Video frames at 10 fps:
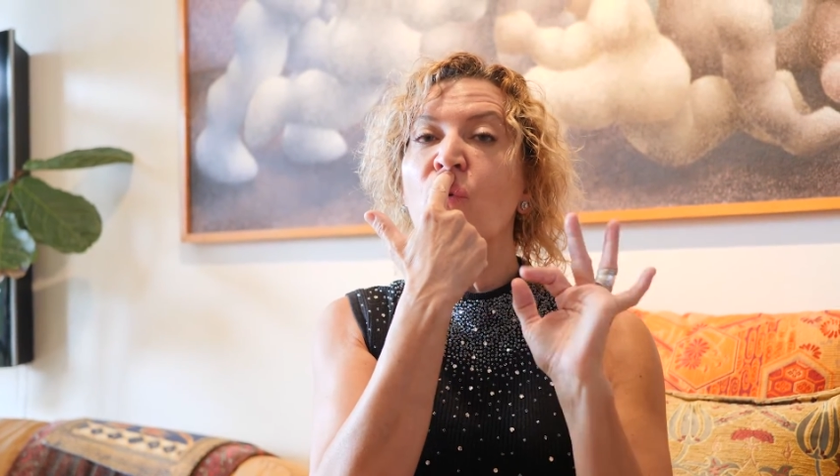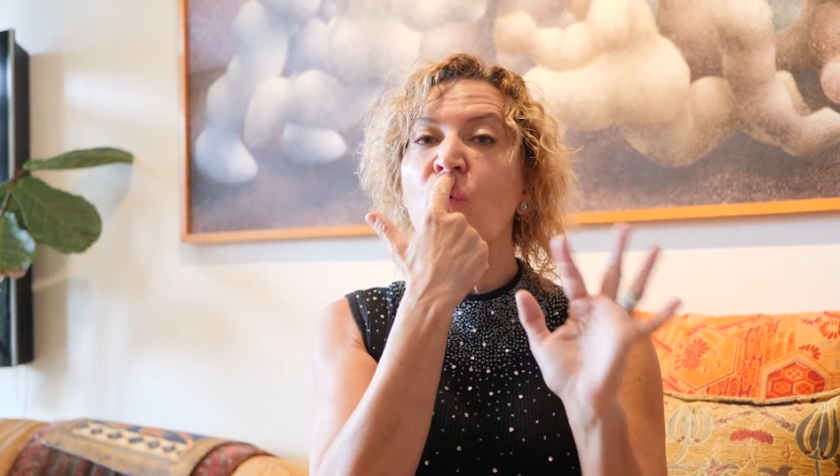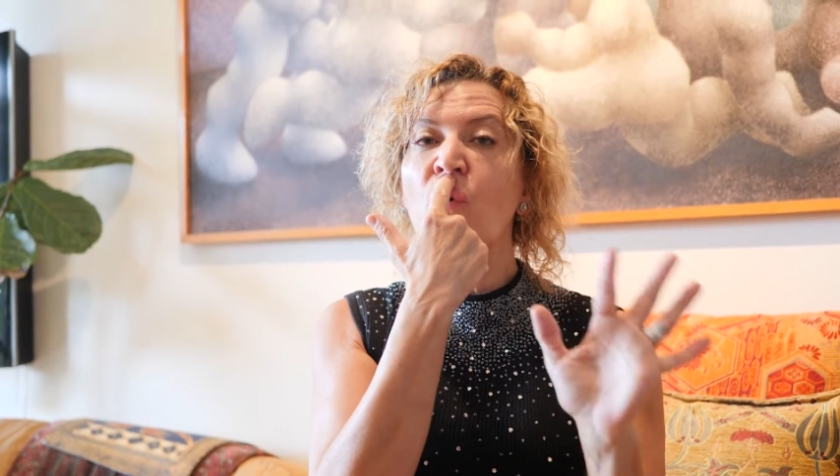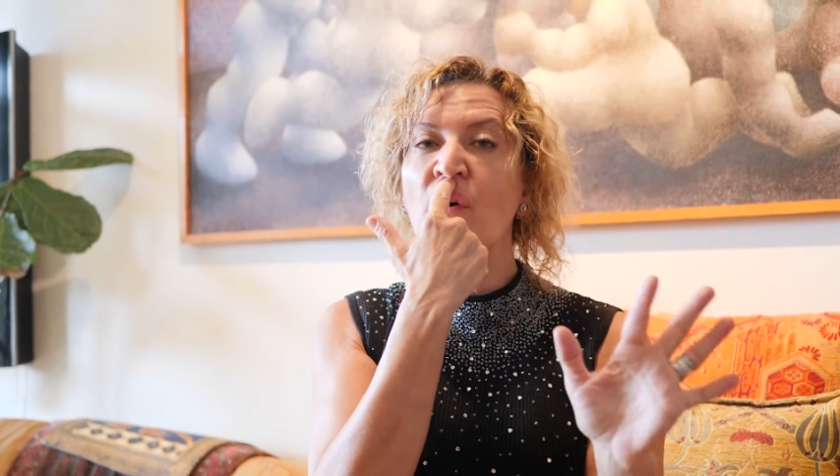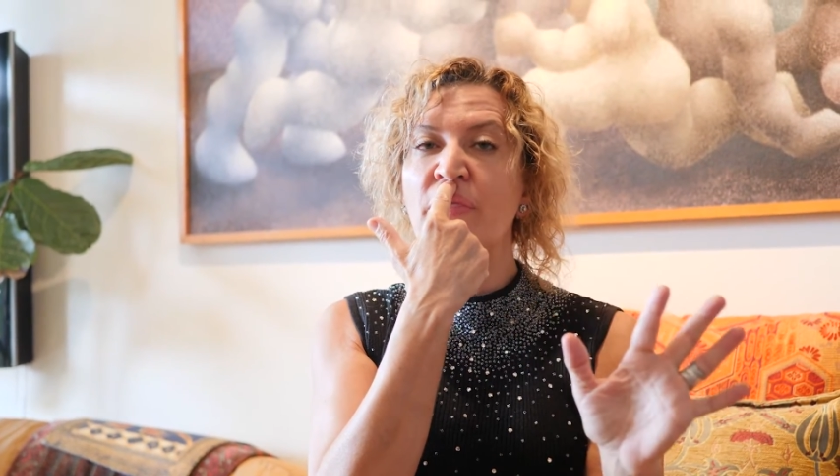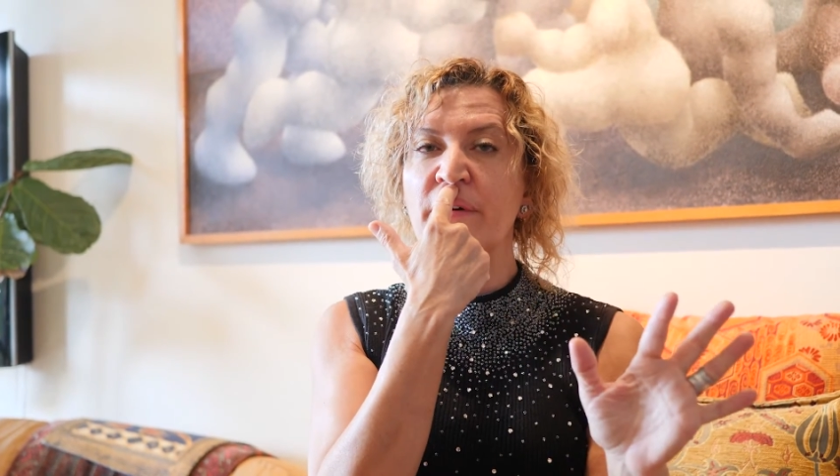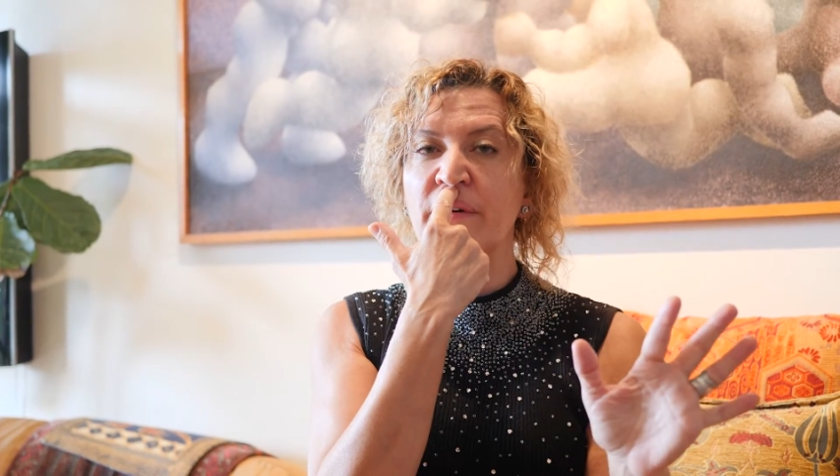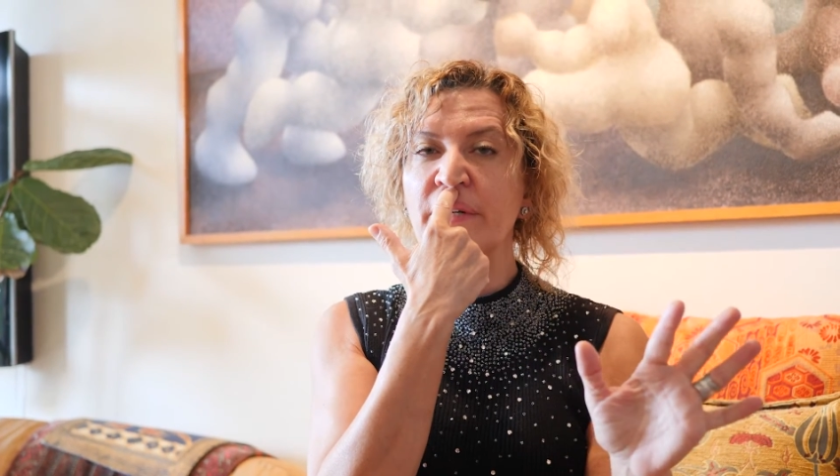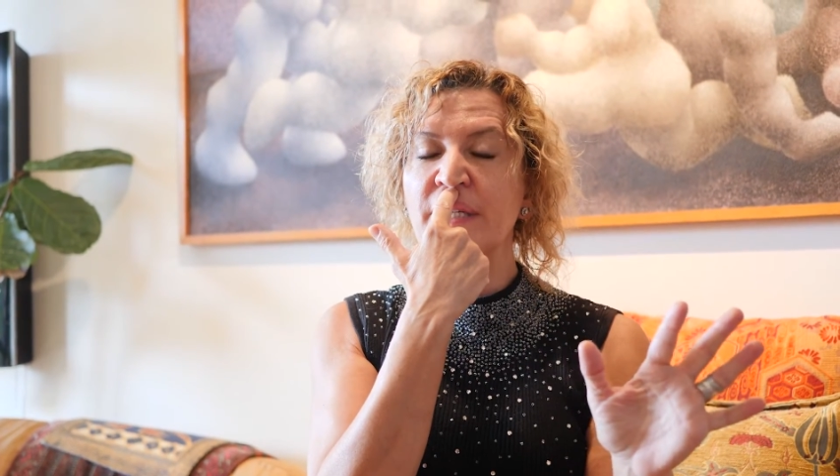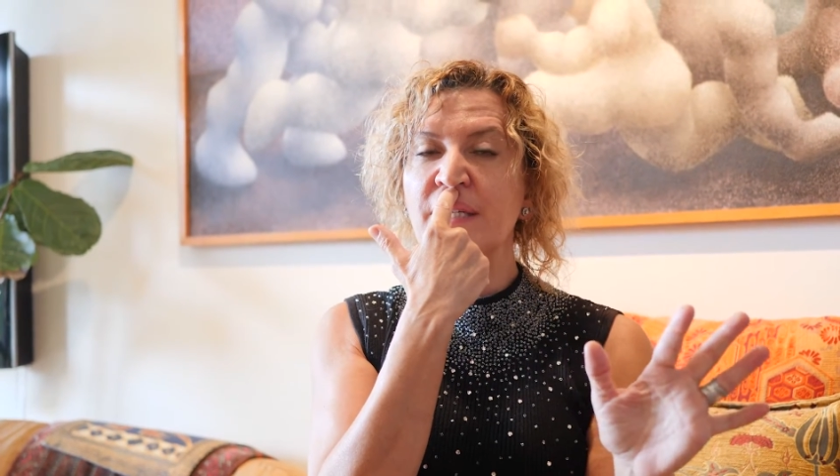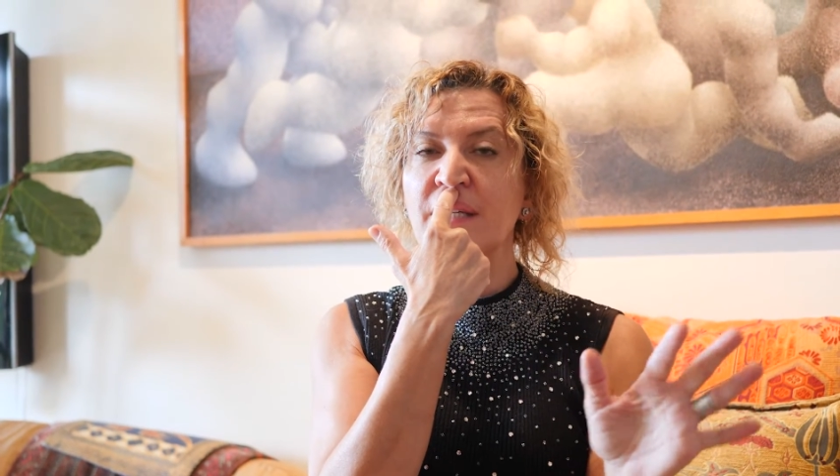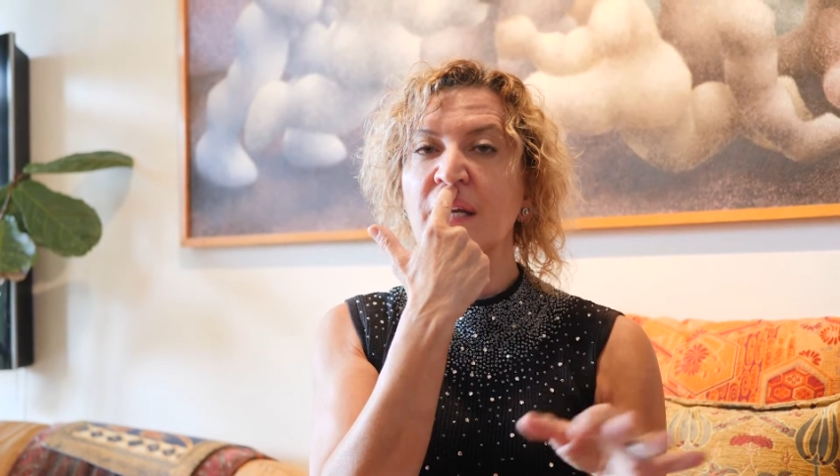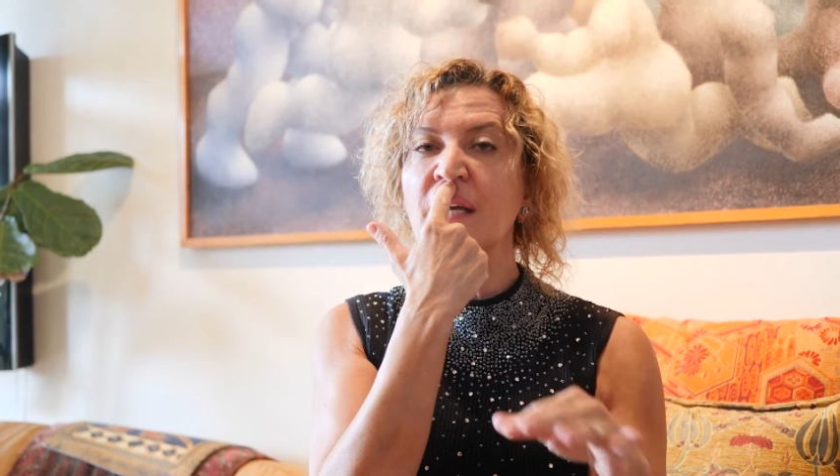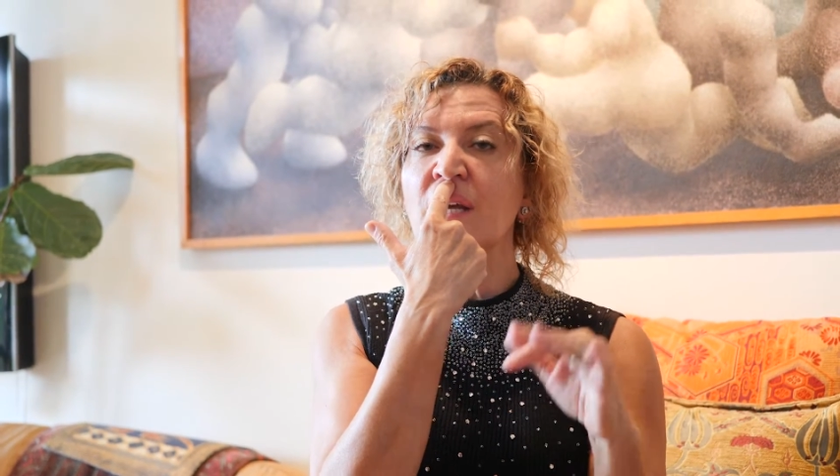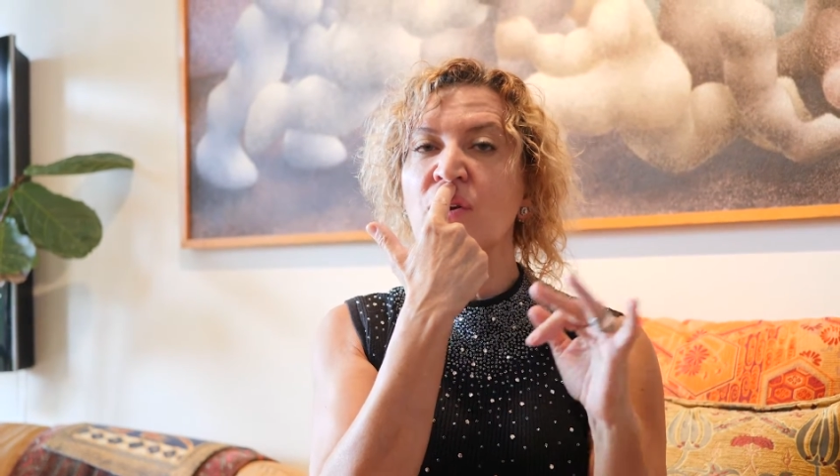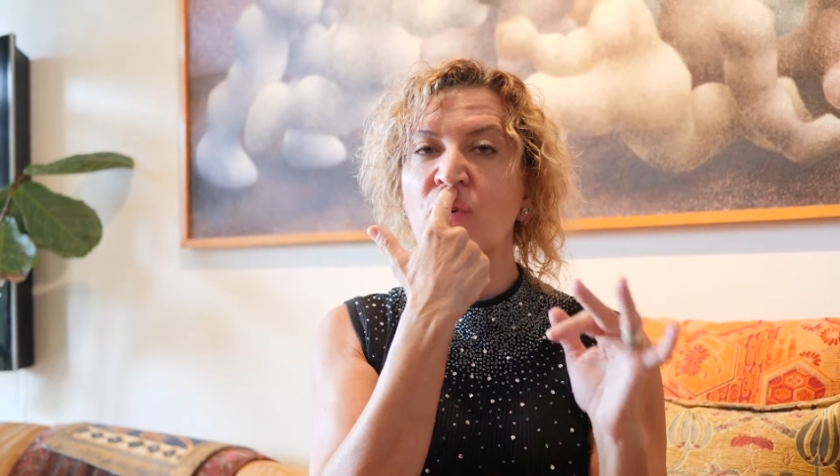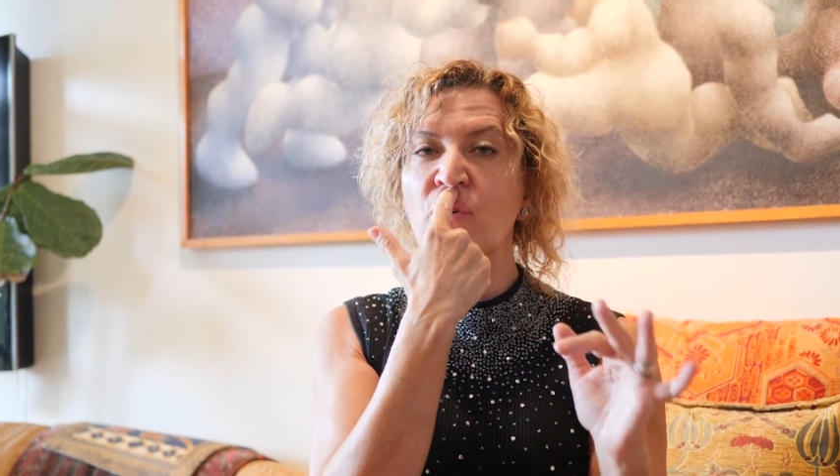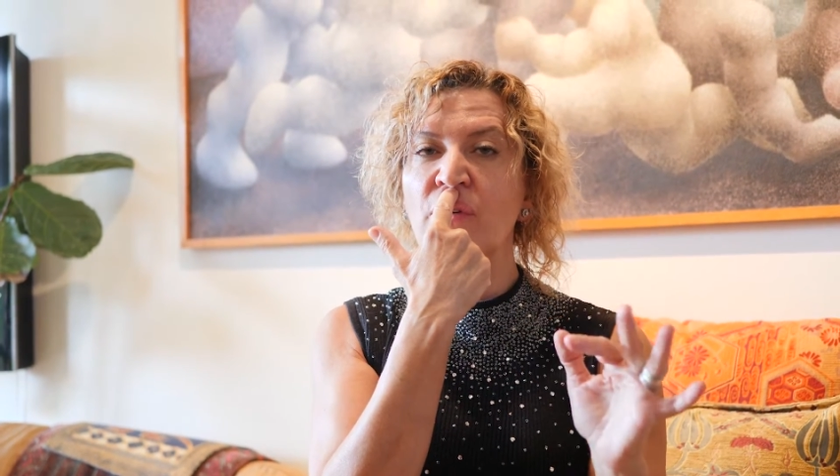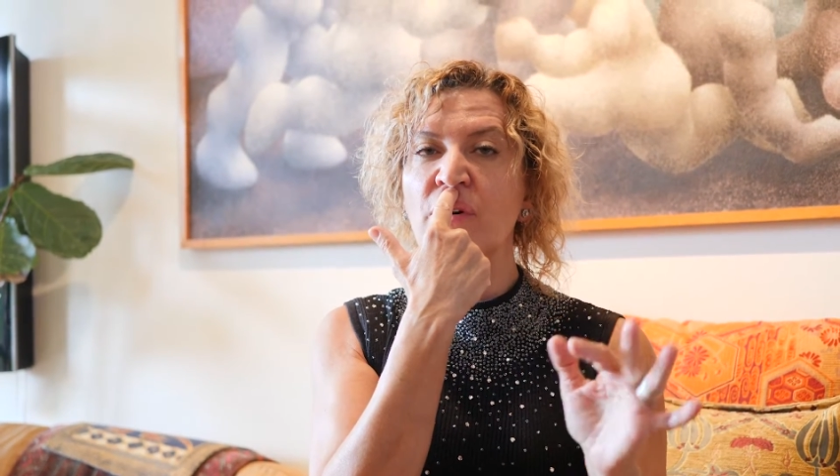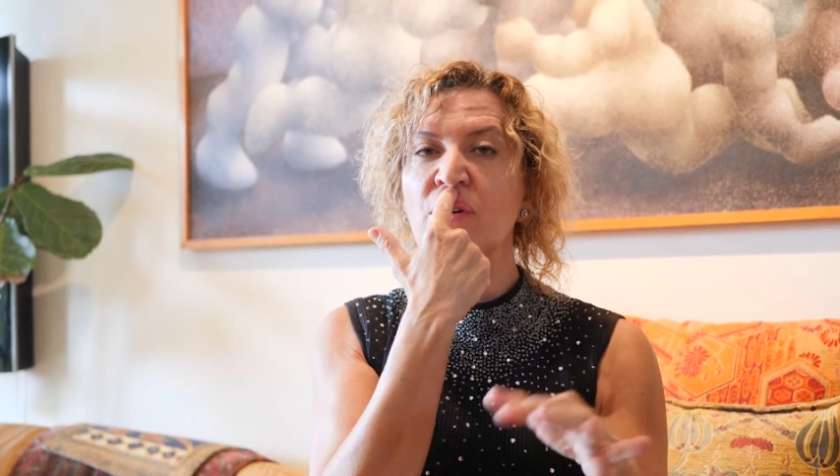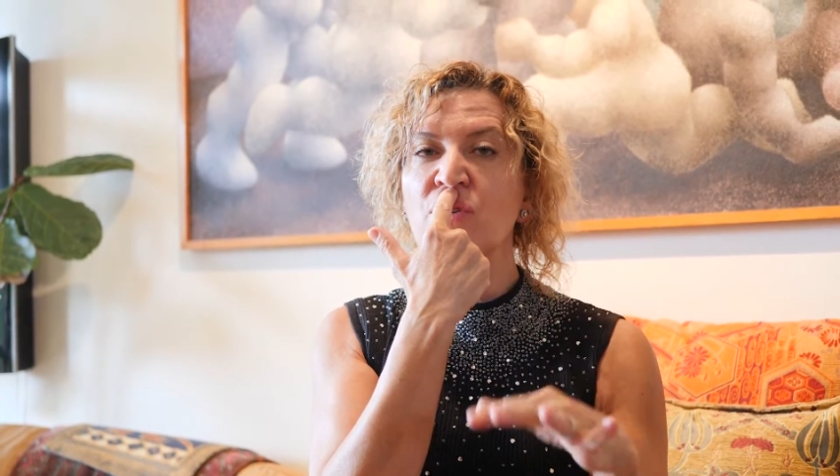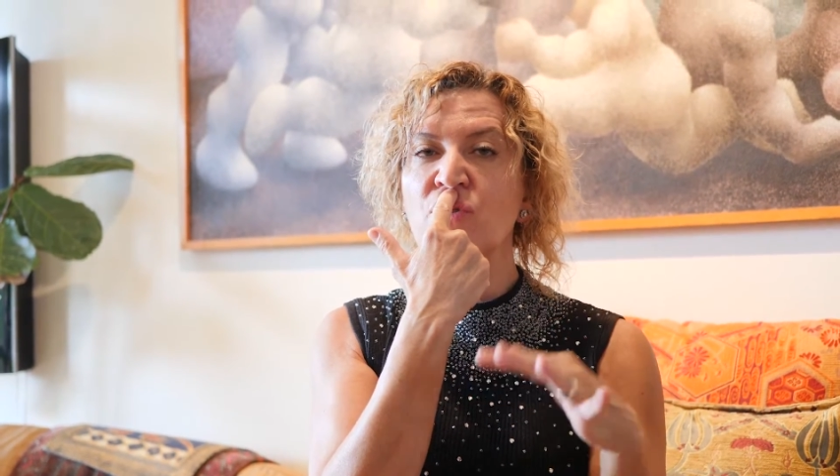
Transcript: wonders in order